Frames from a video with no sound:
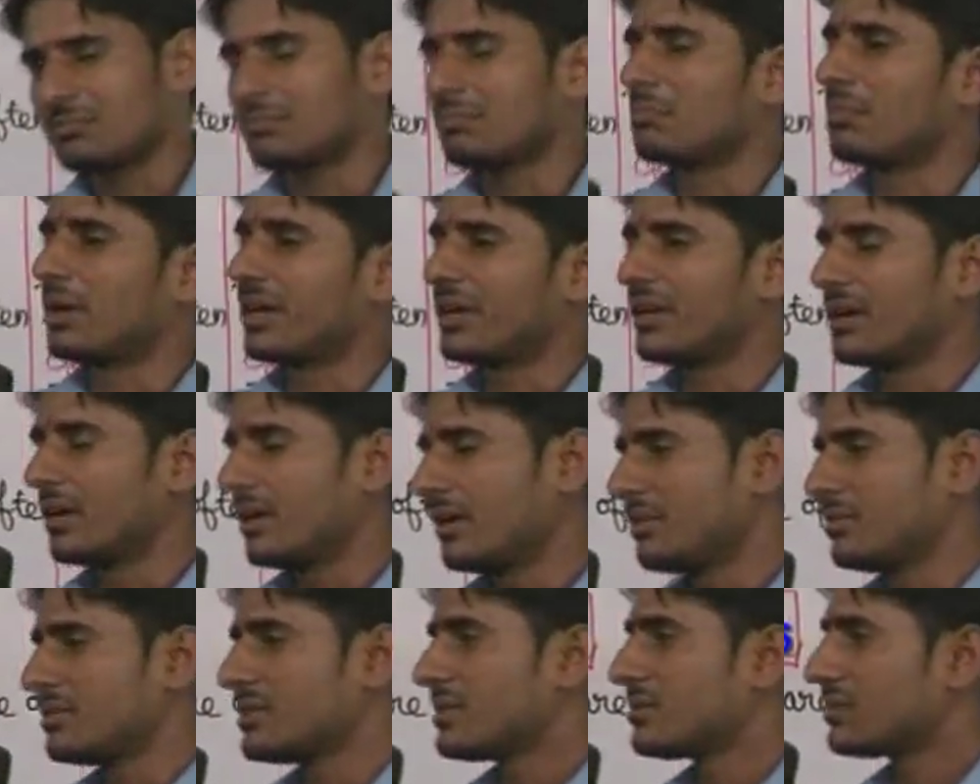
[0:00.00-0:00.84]
My
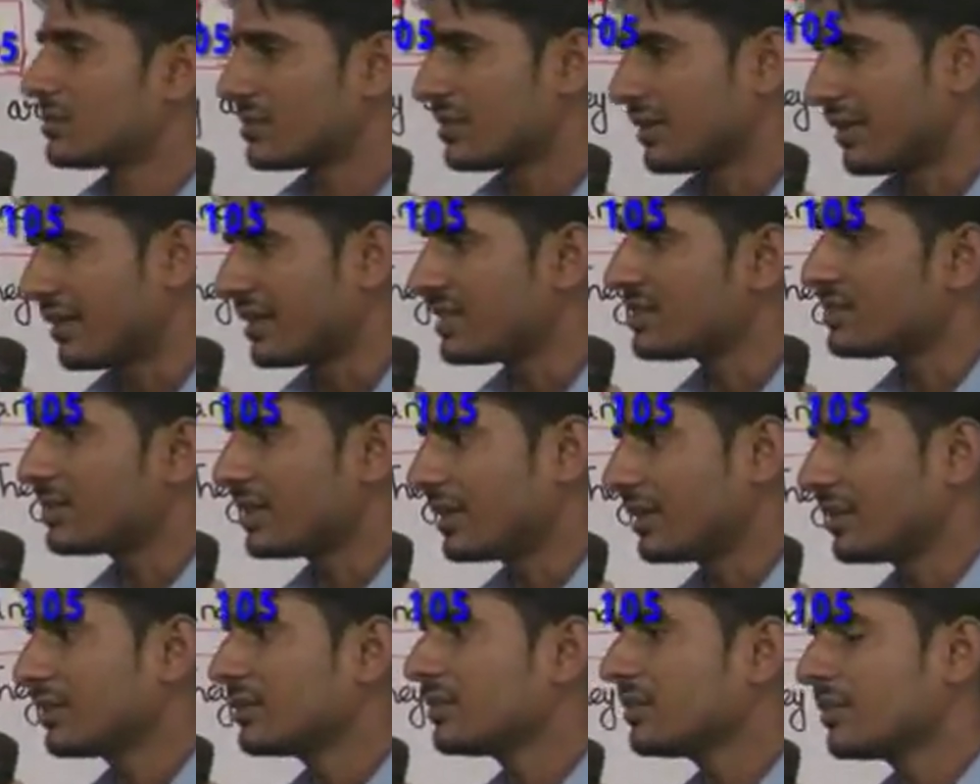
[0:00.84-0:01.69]
name is Naresh
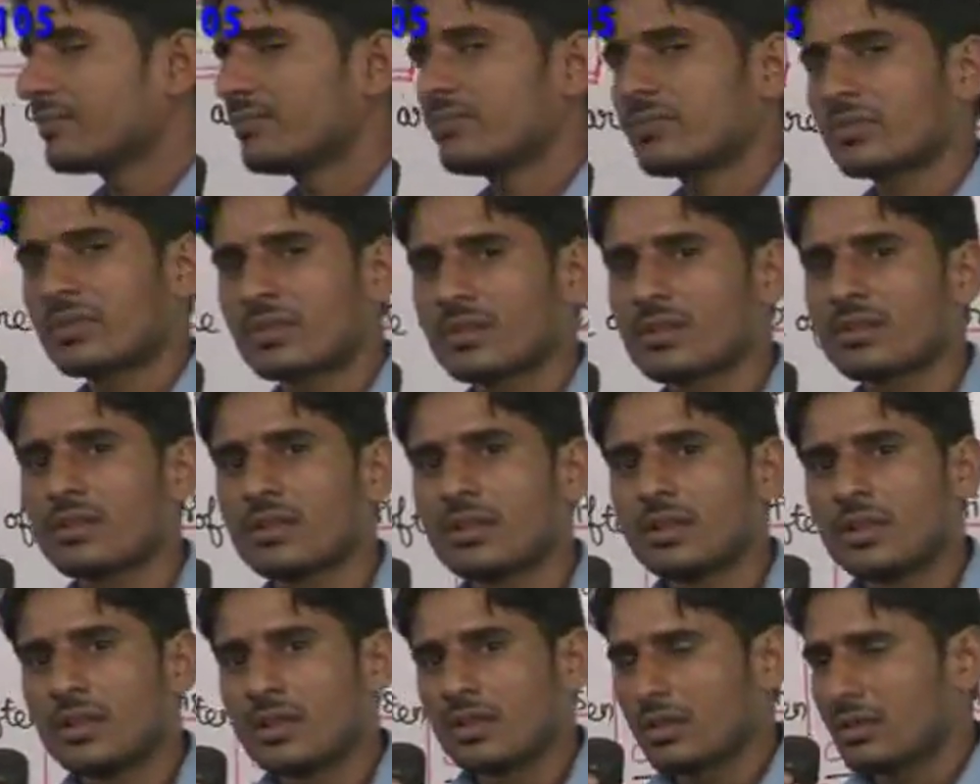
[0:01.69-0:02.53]
Singh.
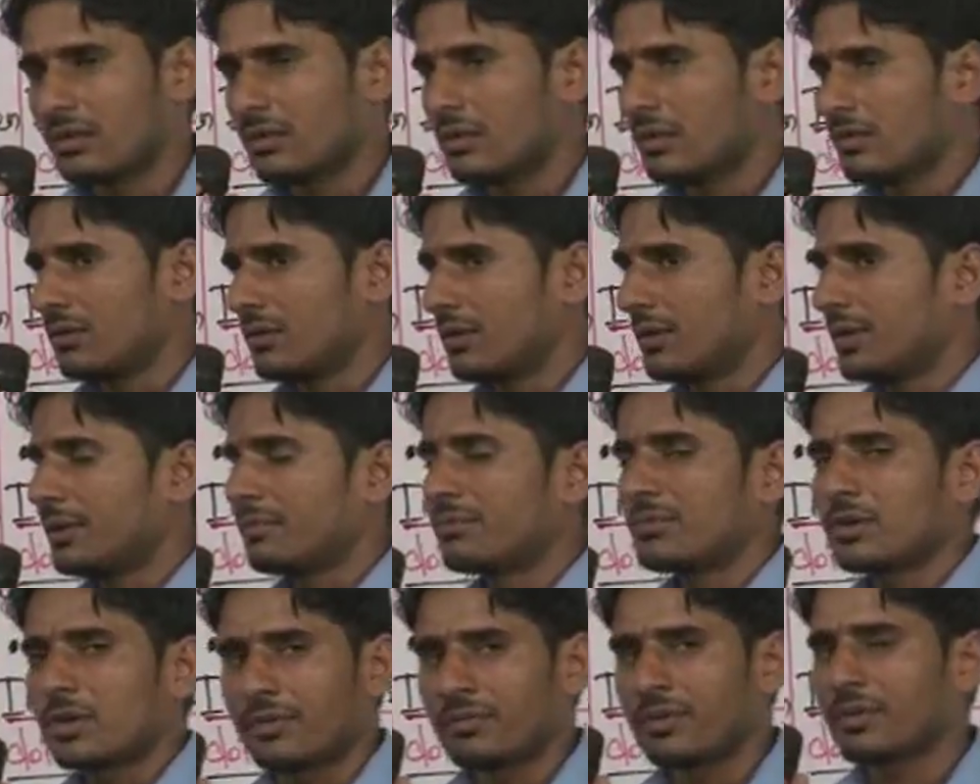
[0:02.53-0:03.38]
I
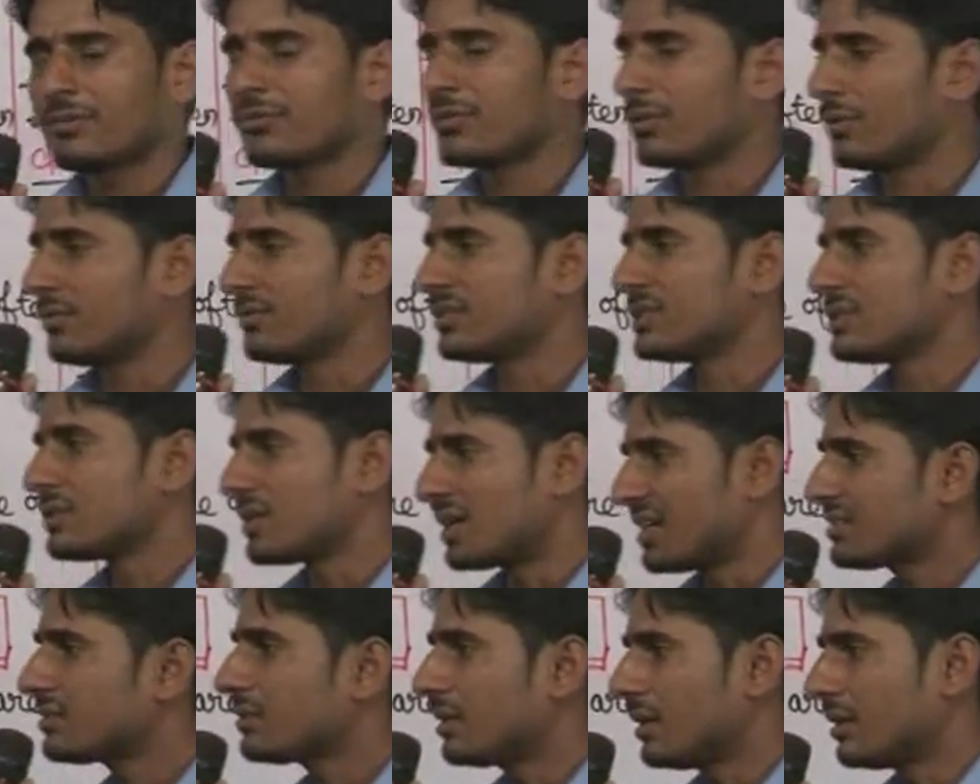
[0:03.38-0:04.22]
am coming from
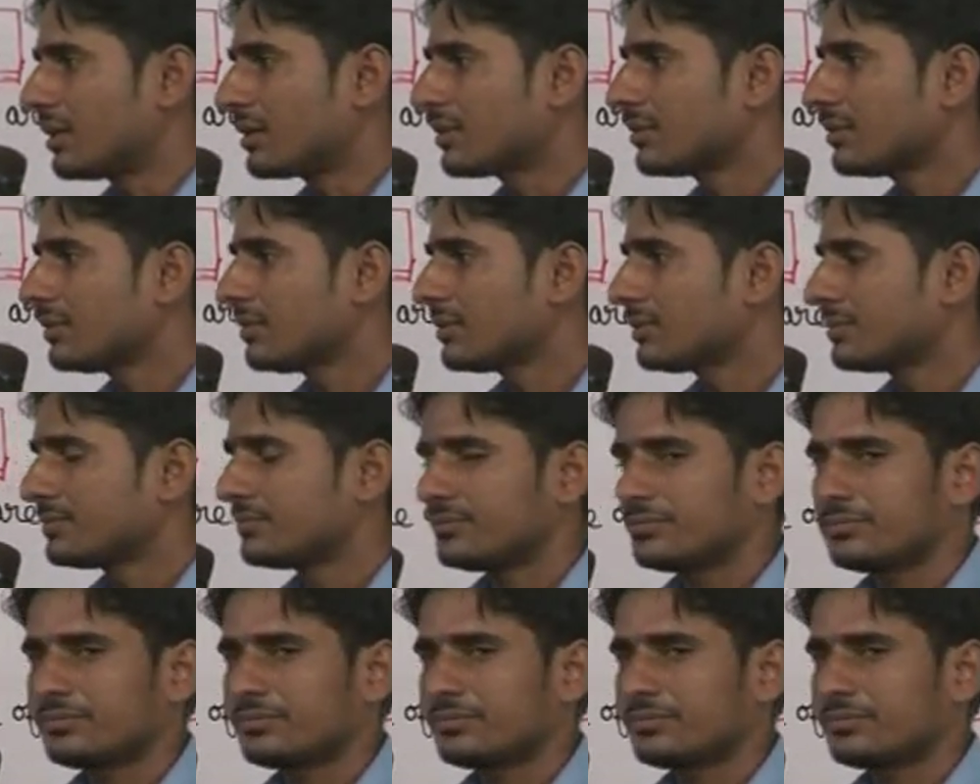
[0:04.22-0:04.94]
Rajasthan.